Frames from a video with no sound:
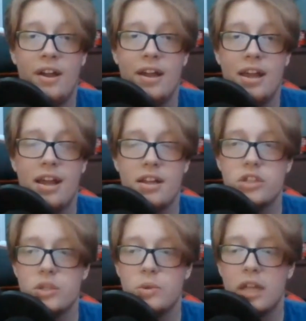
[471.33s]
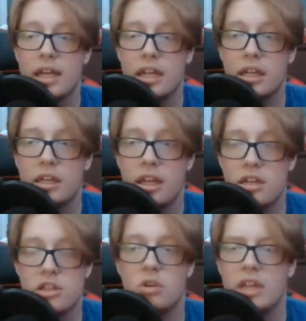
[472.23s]
and you like
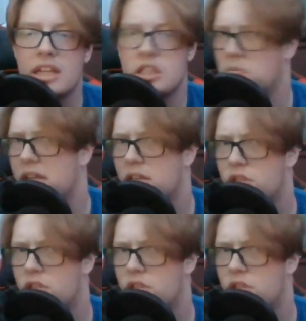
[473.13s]
and you don't like sweet